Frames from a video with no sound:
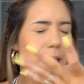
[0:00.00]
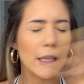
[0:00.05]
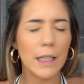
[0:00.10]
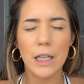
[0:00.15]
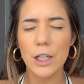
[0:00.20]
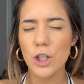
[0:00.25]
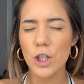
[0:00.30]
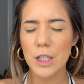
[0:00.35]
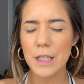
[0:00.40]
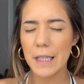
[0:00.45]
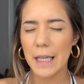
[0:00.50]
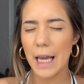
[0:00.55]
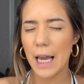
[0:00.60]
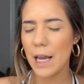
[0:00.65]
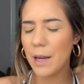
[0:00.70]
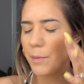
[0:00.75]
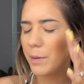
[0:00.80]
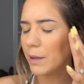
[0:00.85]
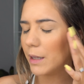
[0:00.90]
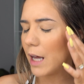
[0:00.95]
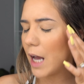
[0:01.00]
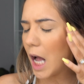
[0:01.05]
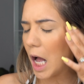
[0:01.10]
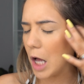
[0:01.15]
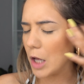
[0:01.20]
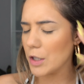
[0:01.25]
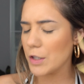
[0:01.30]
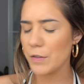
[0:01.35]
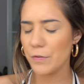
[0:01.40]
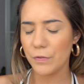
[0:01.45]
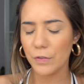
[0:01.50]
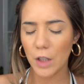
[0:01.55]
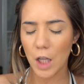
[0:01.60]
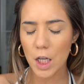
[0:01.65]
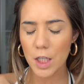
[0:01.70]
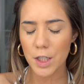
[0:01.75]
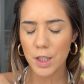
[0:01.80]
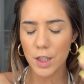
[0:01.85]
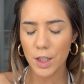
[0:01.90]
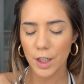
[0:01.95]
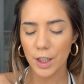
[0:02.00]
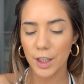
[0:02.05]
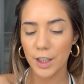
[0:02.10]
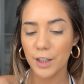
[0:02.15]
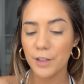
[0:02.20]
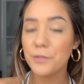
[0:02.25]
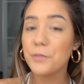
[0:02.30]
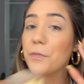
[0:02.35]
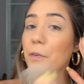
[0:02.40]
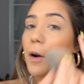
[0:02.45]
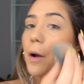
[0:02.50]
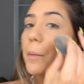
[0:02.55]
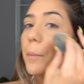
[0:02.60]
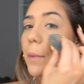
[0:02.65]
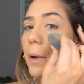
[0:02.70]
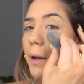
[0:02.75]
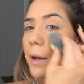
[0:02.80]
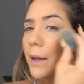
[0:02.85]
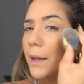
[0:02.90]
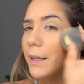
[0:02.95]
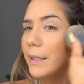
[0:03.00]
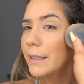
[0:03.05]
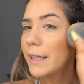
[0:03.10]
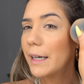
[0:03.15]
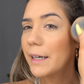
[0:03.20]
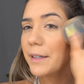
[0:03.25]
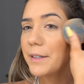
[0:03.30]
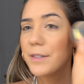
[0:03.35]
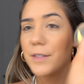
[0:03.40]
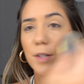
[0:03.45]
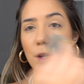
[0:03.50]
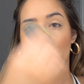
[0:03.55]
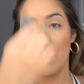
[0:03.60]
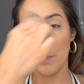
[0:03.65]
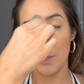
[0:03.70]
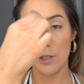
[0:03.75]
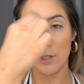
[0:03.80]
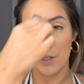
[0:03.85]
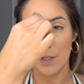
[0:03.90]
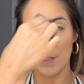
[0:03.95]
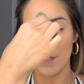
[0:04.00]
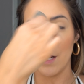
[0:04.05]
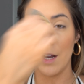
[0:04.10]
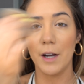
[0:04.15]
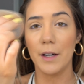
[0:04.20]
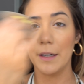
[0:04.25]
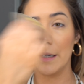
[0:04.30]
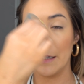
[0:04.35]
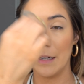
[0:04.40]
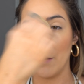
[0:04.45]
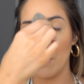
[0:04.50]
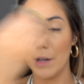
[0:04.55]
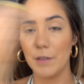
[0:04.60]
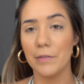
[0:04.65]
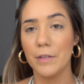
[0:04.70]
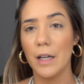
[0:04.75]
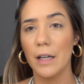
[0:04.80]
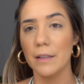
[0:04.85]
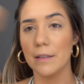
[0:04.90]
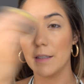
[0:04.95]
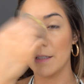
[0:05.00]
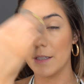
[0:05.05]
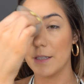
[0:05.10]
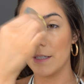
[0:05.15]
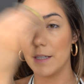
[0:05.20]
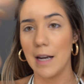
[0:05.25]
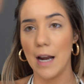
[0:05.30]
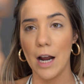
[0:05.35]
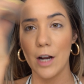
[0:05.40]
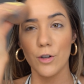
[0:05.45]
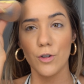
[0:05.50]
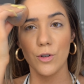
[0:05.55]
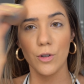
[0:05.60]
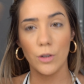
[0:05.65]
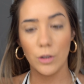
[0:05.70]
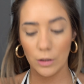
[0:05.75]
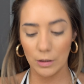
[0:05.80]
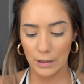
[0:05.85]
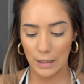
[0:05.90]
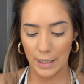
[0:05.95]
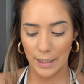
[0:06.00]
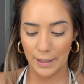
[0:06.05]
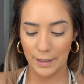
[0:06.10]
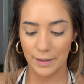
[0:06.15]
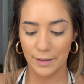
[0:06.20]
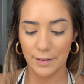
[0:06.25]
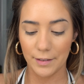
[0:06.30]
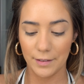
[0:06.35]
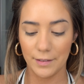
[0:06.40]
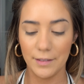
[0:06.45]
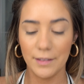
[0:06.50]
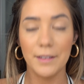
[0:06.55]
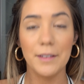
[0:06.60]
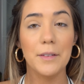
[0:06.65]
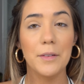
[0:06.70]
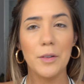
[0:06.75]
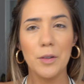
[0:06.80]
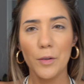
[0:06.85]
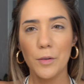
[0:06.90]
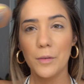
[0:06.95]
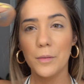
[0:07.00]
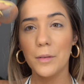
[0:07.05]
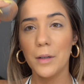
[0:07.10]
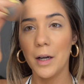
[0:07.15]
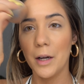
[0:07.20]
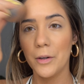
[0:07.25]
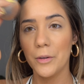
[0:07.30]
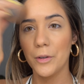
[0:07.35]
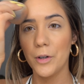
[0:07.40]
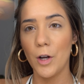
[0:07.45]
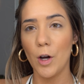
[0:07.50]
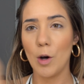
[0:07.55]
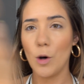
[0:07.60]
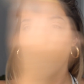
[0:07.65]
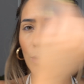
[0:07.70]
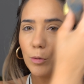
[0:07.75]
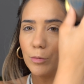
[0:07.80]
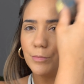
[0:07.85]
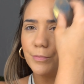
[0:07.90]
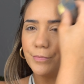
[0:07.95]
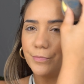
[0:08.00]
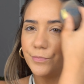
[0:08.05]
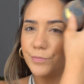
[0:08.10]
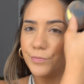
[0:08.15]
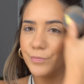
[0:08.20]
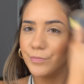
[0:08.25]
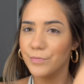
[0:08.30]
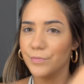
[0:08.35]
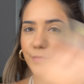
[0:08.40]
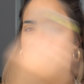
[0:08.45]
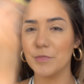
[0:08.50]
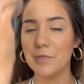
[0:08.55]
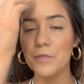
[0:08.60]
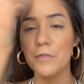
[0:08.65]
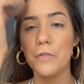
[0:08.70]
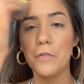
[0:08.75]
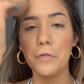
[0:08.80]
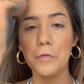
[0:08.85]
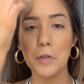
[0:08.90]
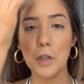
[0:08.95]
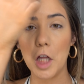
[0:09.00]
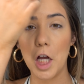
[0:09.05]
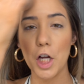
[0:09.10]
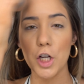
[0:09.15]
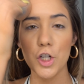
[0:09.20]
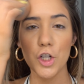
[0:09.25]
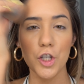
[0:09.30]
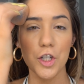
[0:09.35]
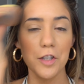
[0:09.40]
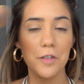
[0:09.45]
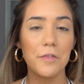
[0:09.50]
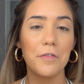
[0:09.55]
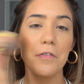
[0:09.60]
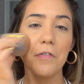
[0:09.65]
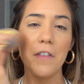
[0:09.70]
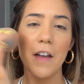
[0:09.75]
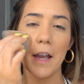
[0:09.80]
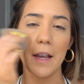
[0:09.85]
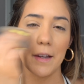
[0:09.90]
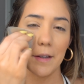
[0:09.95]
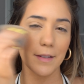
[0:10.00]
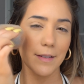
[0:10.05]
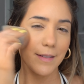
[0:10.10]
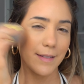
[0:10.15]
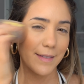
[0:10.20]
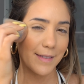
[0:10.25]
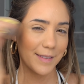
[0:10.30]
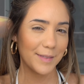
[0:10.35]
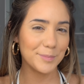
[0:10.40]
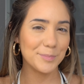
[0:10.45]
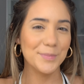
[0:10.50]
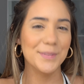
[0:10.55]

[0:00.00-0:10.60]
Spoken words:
like I just came in the house flustered from getting so much sun, and now I've got this natural, like, I don't know, flushed face.